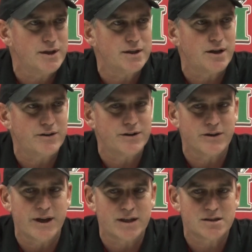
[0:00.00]
and I think
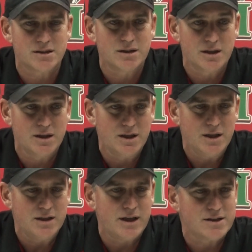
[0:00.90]
the next
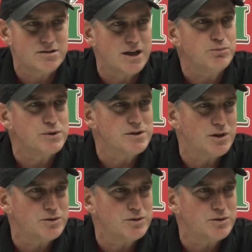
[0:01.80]
step is